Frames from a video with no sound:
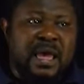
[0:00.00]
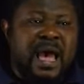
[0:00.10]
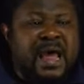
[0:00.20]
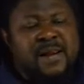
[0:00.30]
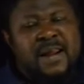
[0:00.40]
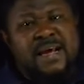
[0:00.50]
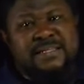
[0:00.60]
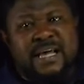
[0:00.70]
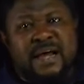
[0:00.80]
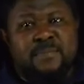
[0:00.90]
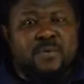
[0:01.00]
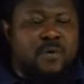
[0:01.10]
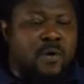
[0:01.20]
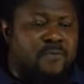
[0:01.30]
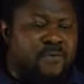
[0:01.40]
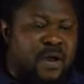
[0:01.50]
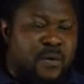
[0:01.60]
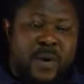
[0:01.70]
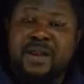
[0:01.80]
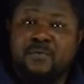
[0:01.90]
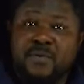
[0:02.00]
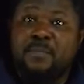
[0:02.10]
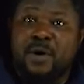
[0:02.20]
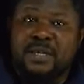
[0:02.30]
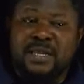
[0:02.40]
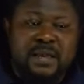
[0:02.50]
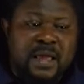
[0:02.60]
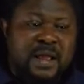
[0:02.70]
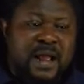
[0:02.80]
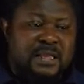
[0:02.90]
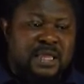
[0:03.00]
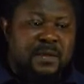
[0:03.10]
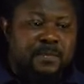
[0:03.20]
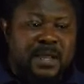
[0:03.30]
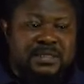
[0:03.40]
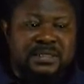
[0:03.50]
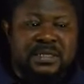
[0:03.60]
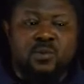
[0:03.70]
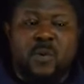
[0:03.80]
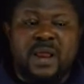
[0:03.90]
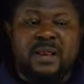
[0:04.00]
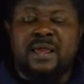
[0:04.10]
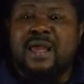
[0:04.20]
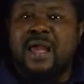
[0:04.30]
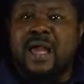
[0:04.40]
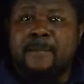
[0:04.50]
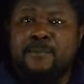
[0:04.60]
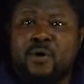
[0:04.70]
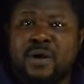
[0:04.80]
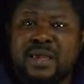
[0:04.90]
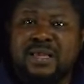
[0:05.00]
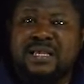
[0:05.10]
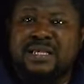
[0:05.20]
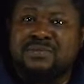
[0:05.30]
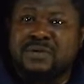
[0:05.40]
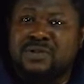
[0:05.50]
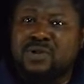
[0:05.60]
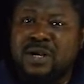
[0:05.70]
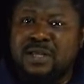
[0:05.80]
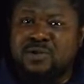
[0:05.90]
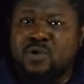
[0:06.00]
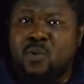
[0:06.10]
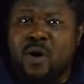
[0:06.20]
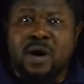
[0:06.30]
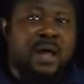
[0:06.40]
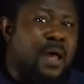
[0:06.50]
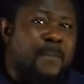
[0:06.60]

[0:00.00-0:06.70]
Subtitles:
Another example of when reboarding can take place is when the employee is returning to work,